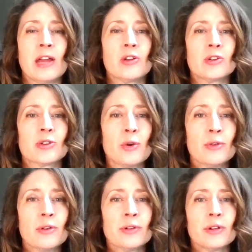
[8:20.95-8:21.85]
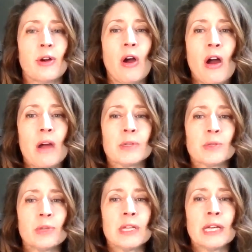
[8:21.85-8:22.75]
And your arm
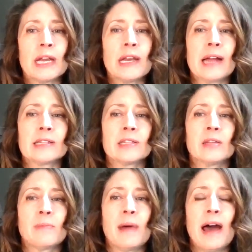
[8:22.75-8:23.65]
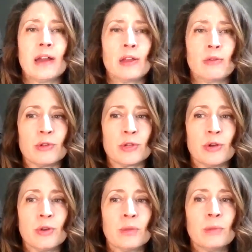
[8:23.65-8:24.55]
is really connected to the body through the
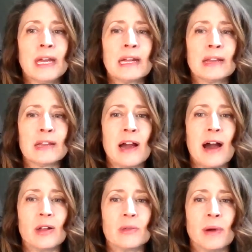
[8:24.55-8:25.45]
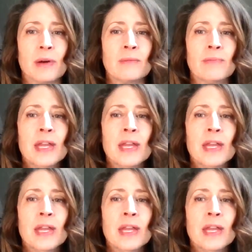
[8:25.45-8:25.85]
shoulder blade and the collarbone.